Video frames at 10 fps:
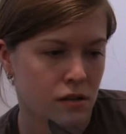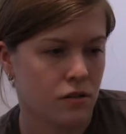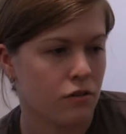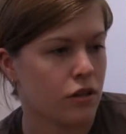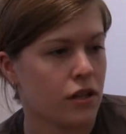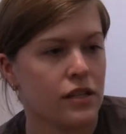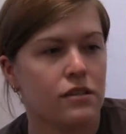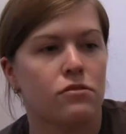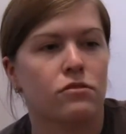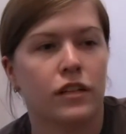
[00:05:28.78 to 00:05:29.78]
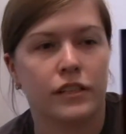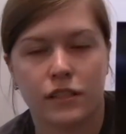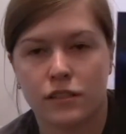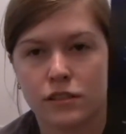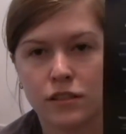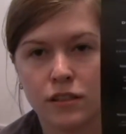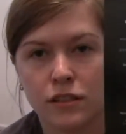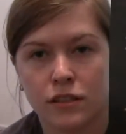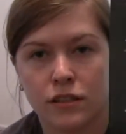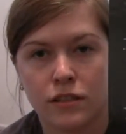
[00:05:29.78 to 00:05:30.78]
We've got a nice little credits
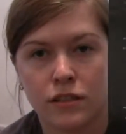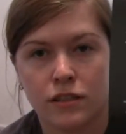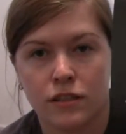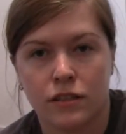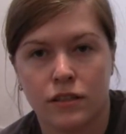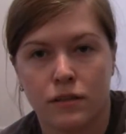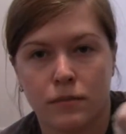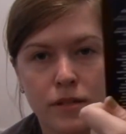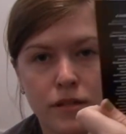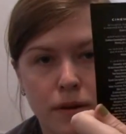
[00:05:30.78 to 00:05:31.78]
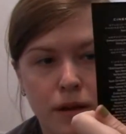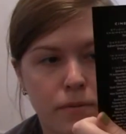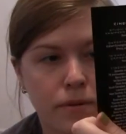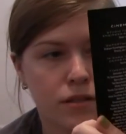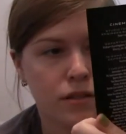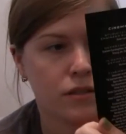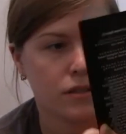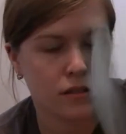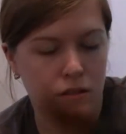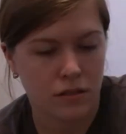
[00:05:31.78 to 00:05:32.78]
piece of paper
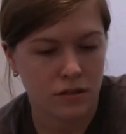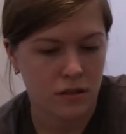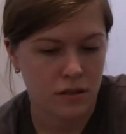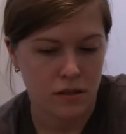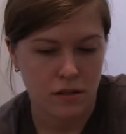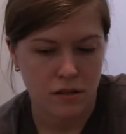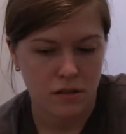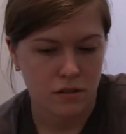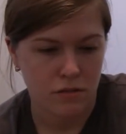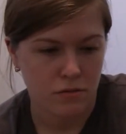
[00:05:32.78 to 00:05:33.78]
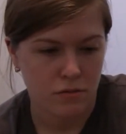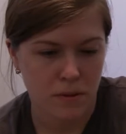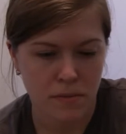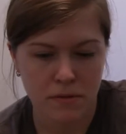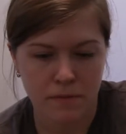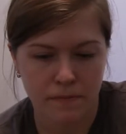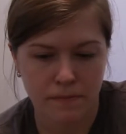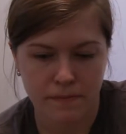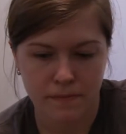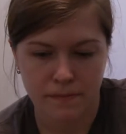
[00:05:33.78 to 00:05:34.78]
to do with other people.
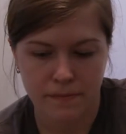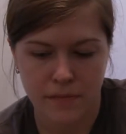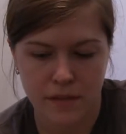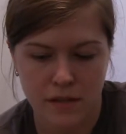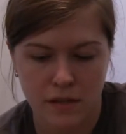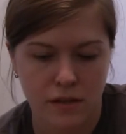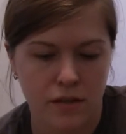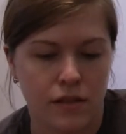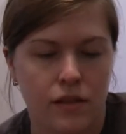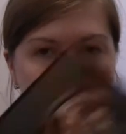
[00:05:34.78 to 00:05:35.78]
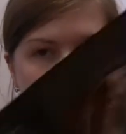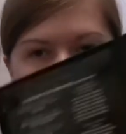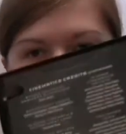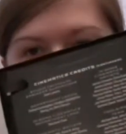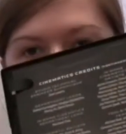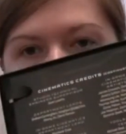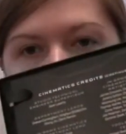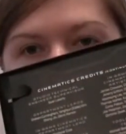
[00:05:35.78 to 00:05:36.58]
And then there's the disc.